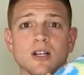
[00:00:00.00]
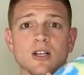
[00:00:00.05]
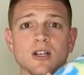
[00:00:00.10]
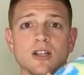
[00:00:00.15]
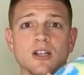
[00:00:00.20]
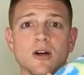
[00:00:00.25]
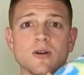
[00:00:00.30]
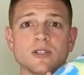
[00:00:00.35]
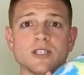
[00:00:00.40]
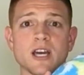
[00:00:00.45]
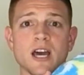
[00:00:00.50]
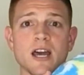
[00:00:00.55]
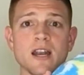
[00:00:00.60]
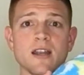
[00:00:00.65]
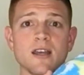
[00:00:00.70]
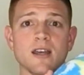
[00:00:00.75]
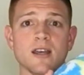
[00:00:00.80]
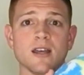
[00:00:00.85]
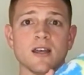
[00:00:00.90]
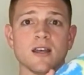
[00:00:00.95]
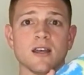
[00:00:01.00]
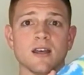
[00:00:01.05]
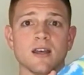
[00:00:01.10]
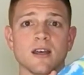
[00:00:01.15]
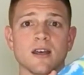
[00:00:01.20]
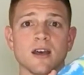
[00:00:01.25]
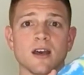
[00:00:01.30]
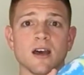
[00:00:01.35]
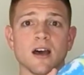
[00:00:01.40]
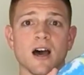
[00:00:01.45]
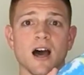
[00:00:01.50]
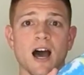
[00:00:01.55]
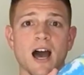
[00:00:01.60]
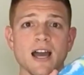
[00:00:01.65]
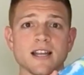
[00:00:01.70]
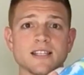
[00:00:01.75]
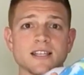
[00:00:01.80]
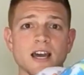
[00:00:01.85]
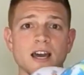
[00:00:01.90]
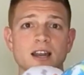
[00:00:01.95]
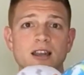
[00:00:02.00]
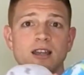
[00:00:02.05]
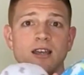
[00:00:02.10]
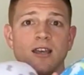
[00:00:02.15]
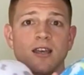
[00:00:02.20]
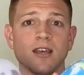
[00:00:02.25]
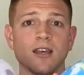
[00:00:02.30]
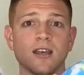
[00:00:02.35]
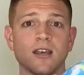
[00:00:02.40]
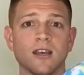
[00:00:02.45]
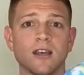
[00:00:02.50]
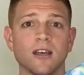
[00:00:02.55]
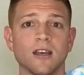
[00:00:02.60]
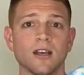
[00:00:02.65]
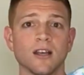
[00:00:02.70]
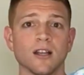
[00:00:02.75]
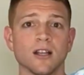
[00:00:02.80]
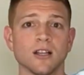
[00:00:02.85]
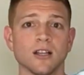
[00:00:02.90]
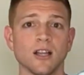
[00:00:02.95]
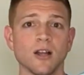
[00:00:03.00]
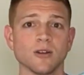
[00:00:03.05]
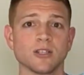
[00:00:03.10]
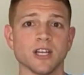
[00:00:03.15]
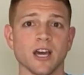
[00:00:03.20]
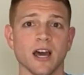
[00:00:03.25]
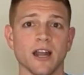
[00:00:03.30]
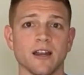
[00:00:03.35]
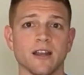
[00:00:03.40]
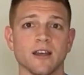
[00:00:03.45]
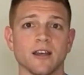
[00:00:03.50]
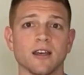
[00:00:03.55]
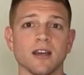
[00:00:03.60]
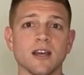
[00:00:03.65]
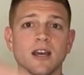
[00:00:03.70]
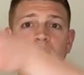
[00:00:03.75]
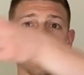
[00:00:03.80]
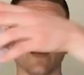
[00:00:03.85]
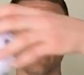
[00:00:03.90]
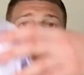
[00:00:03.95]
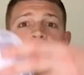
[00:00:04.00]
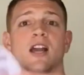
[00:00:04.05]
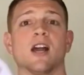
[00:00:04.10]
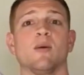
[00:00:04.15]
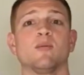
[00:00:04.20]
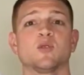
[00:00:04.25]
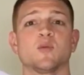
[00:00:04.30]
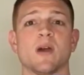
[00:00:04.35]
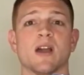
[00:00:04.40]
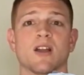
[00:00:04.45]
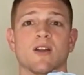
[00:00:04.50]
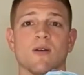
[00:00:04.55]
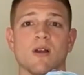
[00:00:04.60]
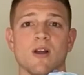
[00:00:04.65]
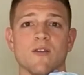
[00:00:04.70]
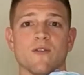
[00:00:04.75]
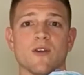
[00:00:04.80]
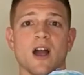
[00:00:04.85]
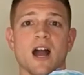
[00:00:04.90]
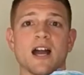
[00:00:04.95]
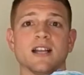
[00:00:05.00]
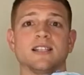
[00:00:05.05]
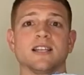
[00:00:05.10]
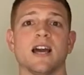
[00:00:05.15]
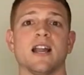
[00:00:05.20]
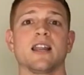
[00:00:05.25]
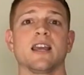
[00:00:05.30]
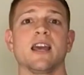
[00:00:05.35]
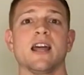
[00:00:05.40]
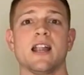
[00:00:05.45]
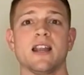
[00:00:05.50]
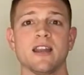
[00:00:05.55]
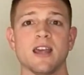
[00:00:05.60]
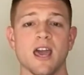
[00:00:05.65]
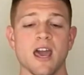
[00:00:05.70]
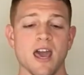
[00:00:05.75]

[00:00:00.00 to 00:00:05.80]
low tide, high tide, low tide, and then comes back around for high tide again.